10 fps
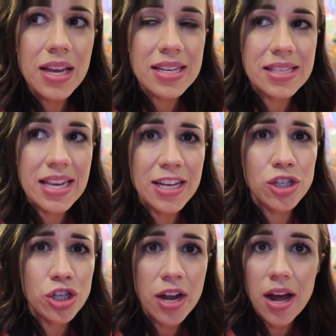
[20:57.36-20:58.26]
is saying
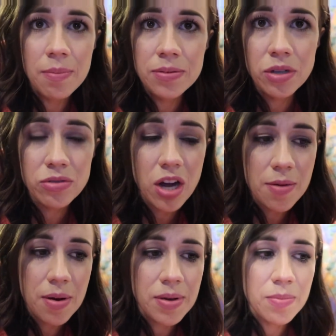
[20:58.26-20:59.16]
shut up, don't
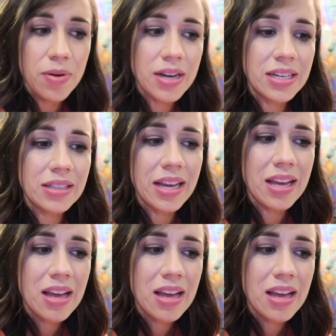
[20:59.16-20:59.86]
talk about being pregnant, like,